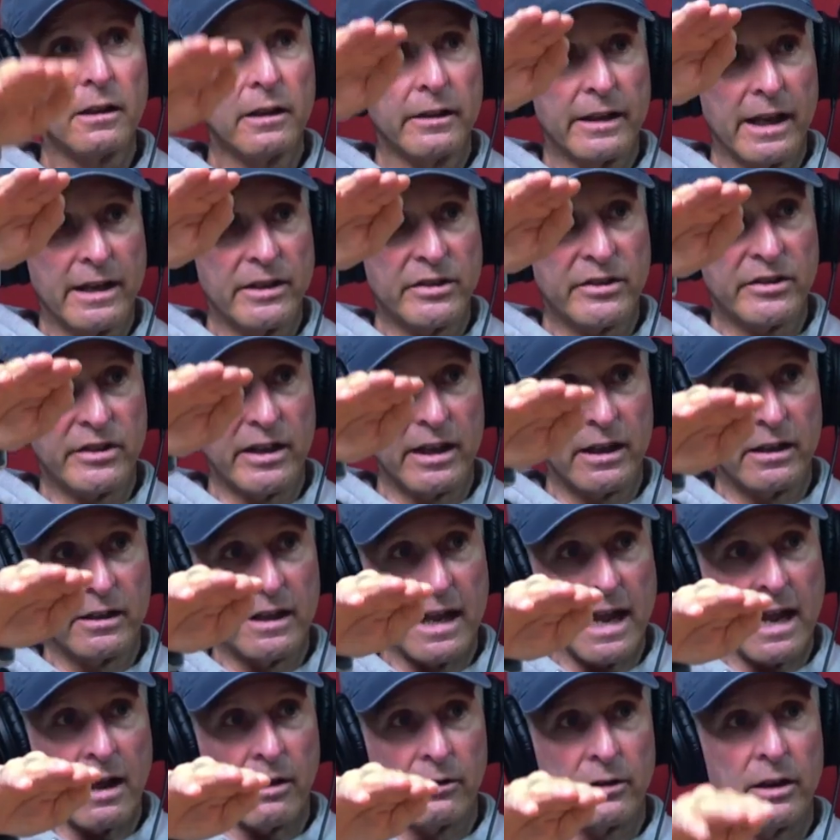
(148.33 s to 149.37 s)
They sink
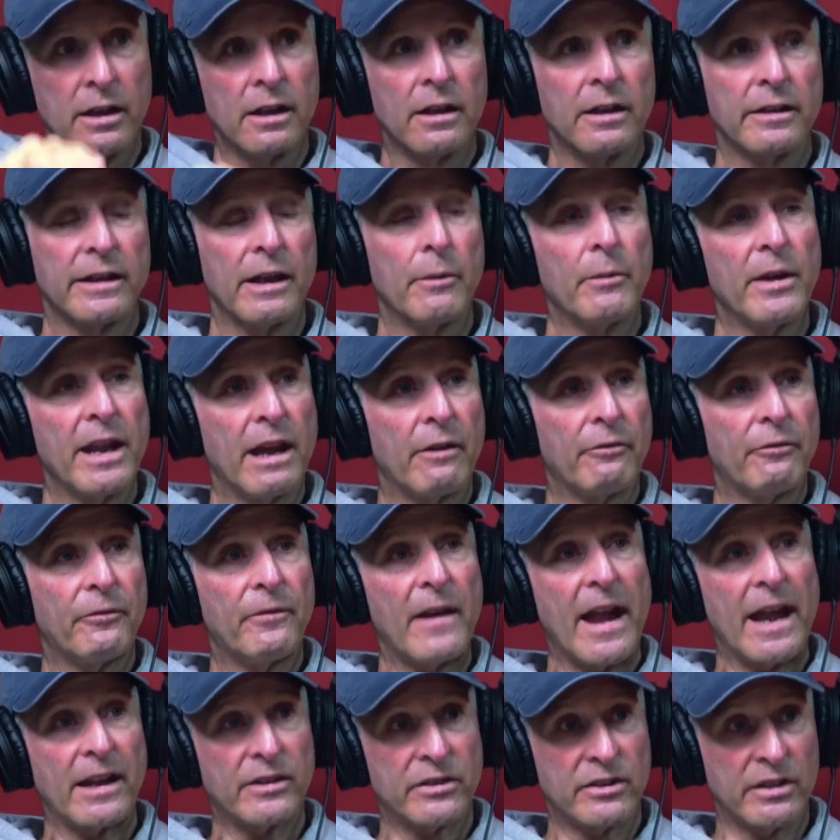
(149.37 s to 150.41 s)
down. Then we have
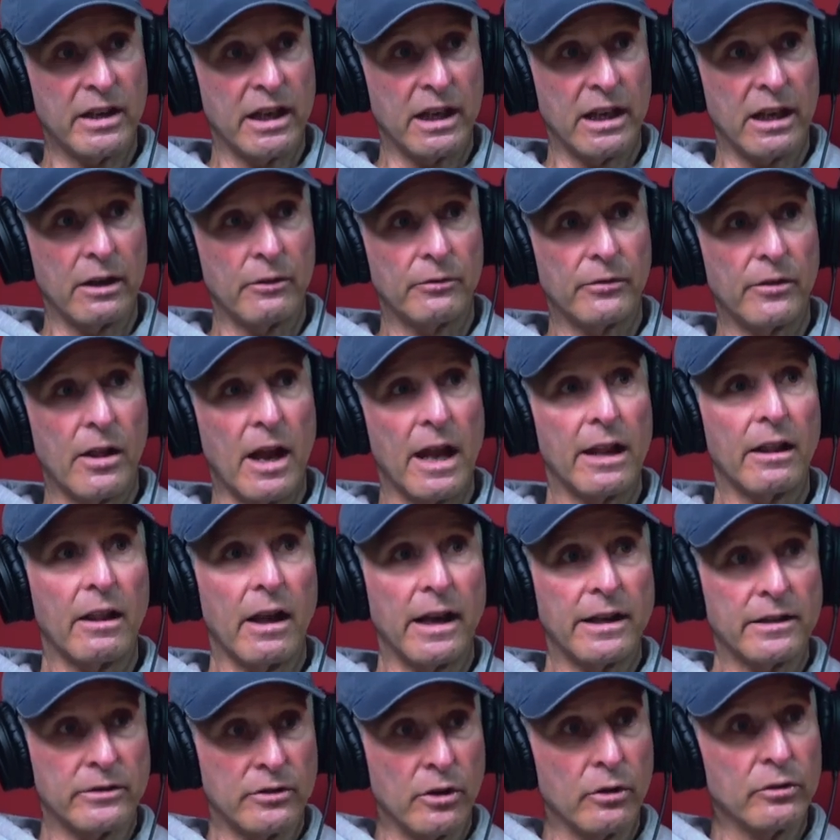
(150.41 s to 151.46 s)
fast sinking fly
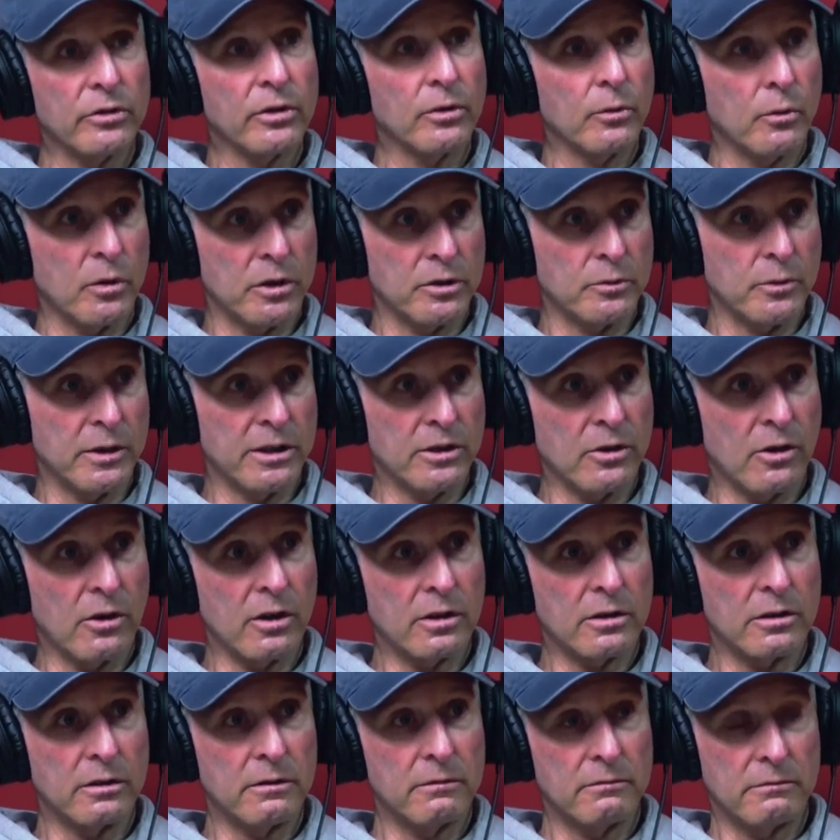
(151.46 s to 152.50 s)
lines. Those are the ones we
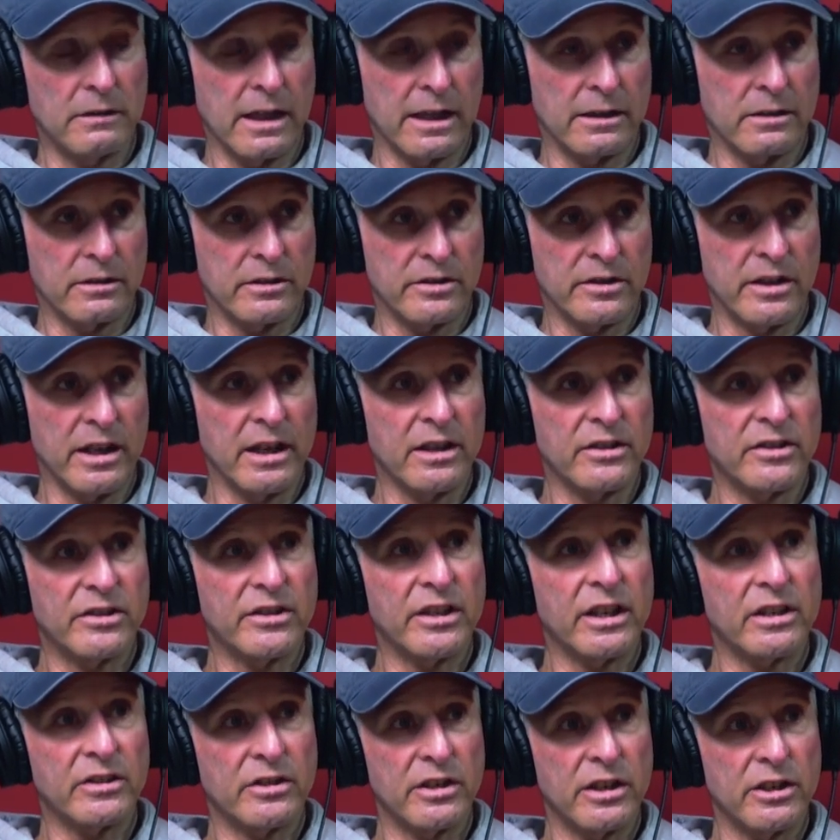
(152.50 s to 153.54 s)
talk that sink
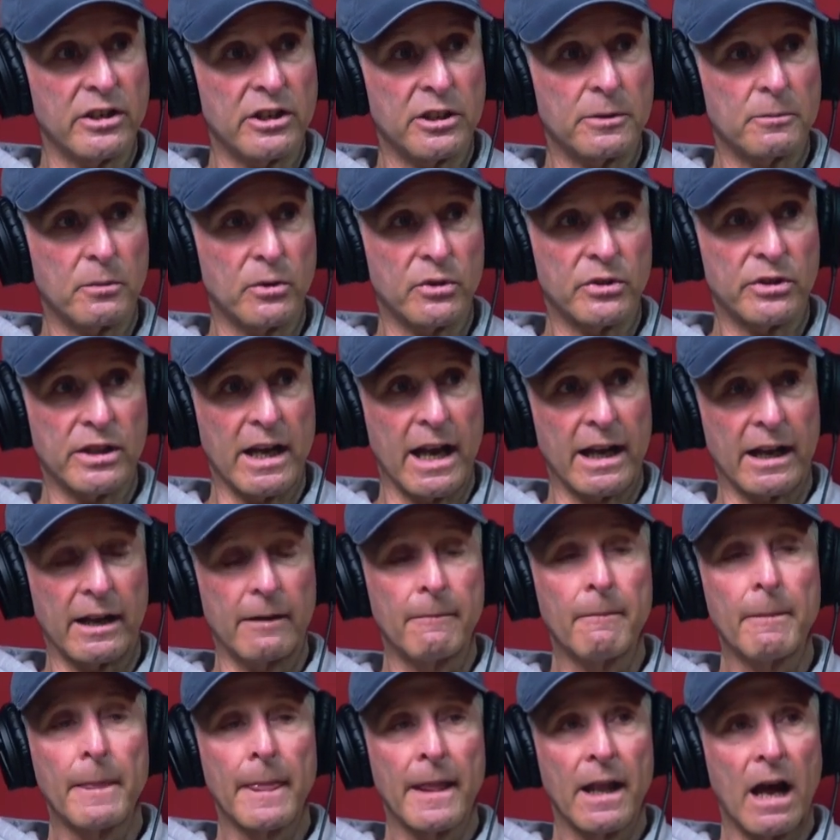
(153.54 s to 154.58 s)
six inches per second.